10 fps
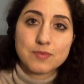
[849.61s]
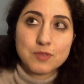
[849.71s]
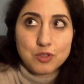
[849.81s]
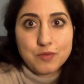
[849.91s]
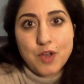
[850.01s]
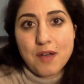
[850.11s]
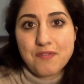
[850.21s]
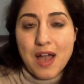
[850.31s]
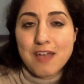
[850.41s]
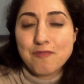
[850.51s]
You've got
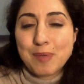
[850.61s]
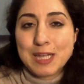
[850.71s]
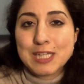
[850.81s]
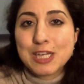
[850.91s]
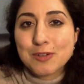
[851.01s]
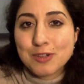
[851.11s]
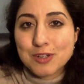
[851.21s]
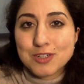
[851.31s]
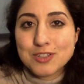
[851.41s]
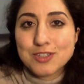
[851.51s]
5
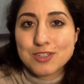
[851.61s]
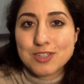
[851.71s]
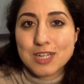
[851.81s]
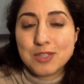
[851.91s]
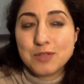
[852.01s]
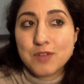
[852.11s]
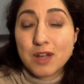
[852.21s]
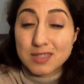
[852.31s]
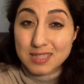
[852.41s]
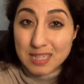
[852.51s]
painkillers and you've
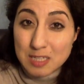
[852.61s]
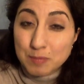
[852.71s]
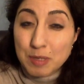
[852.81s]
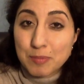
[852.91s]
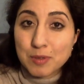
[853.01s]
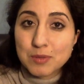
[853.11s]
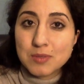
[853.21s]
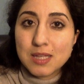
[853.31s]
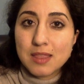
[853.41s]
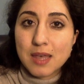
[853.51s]
got 6 people who
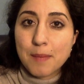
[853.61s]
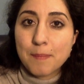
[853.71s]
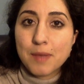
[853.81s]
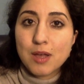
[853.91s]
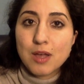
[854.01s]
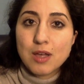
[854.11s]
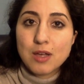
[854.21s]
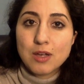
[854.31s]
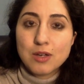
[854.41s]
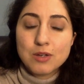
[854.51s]
need them.
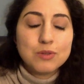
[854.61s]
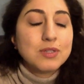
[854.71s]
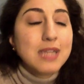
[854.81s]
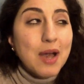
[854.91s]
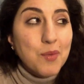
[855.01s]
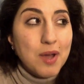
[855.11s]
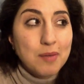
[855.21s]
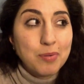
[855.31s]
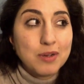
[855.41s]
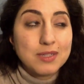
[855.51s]
Who's that one
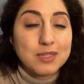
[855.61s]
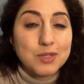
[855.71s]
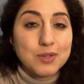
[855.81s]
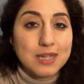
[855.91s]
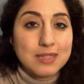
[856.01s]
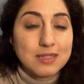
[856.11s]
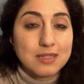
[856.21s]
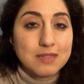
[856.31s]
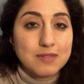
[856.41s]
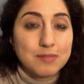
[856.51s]
person who has to
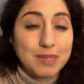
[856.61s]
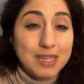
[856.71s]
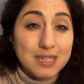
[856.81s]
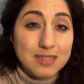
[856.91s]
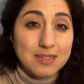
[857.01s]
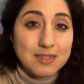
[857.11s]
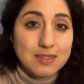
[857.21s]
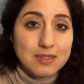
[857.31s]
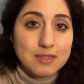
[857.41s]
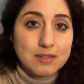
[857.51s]
live in pain?
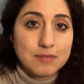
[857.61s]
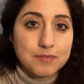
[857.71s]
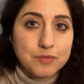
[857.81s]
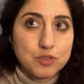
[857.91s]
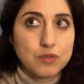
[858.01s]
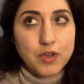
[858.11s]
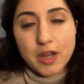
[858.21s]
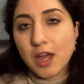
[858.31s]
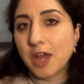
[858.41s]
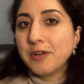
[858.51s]
You've got
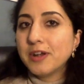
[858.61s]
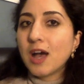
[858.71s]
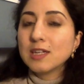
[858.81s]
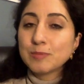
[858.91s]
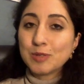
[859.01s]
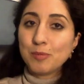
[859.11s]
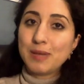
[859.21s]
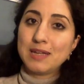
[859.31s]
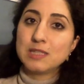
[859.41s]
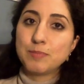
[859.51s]
100 hospital
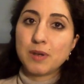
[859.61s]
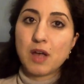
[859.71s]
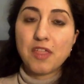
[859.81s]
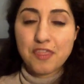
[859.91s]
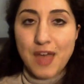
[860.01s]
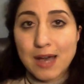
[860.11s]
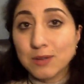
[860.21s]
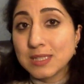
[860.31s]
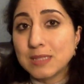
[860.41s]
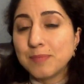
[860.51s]
beds, but
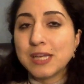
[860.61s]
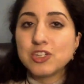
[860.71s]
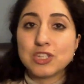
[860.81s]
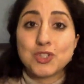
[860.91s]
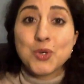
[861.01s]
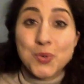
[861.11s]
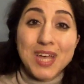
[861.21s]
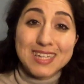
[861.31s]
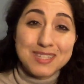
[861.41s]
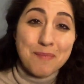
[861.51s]
1,000 patients. Who
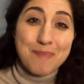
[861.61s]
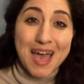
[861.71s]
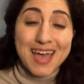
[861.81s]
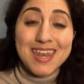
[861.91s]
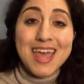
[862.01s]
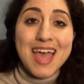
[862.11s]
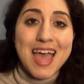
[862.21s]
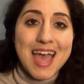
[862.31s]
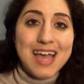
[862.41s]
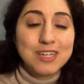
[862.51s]
gets a bed
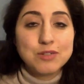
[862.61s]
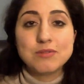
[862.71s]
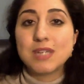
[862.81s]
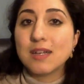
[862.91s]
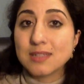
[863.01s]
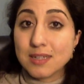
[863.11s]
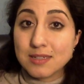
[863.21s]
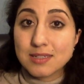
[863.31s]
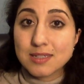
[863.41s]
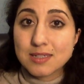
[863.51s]
and who
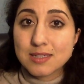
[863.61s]
doesn't?